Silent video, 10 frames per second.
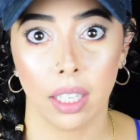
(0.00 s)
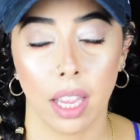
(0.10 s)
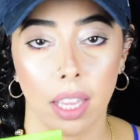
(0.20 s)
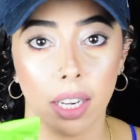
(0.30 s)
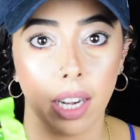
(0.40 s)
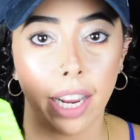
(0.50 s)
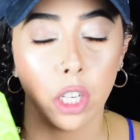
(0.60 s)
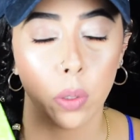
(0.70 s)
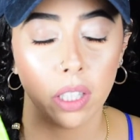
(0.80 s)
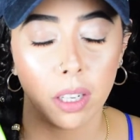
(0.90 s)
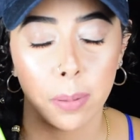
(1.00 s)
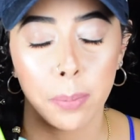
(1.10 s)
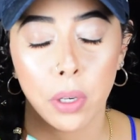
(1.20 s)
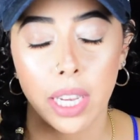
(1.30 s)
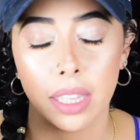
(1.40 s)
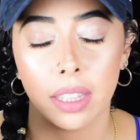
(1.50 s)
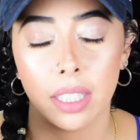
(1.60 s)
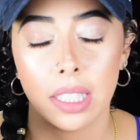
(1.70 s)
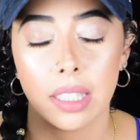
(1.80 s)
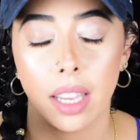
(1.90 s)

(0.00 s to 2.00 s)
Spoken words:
and I know a lot of people hate these,